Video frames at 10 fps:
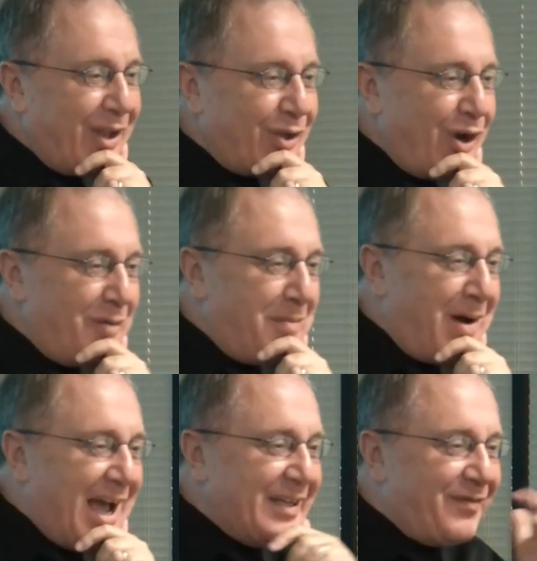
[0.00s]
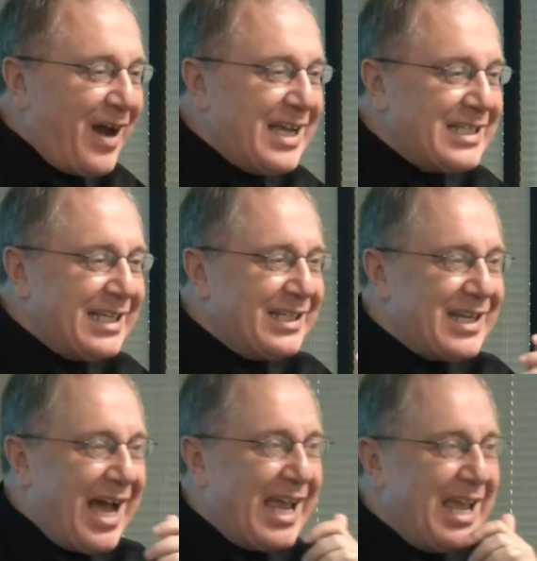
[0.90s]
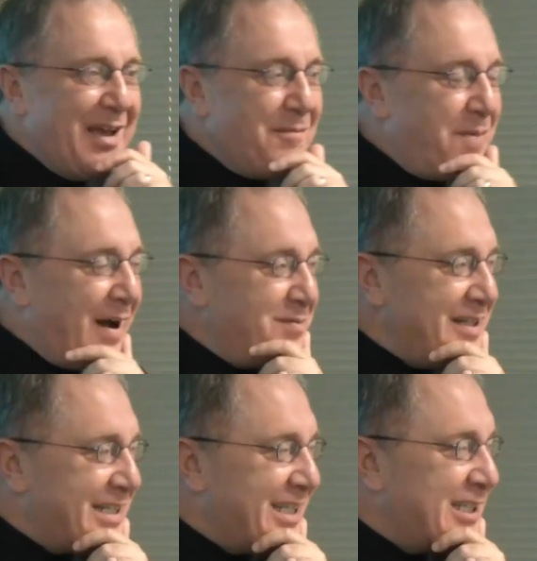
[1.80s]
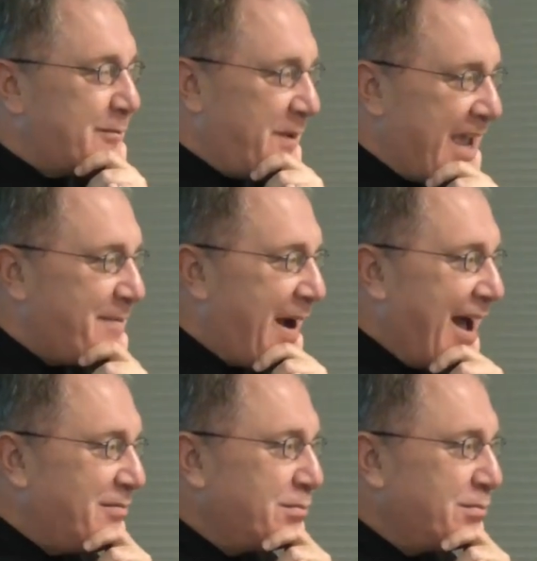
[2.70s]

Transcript: you know, my advisor and I published this paper